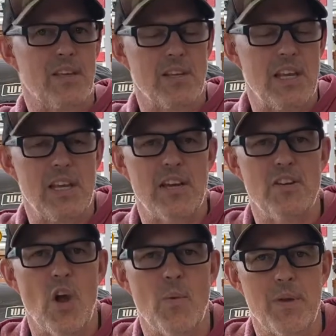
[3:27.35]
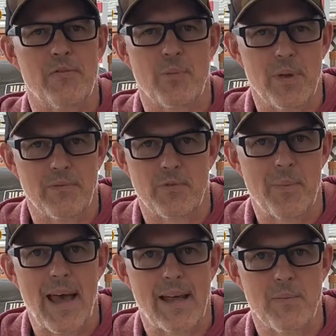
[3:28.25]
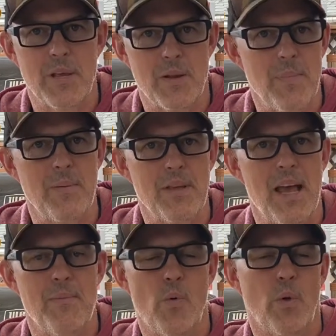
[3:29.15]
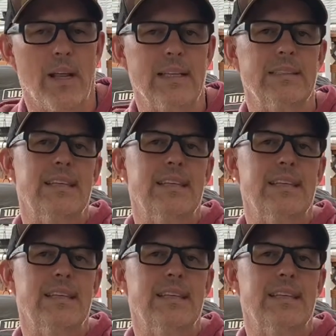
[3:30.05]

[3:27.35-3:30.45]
He didn't know me from Adam. He had met me that morning.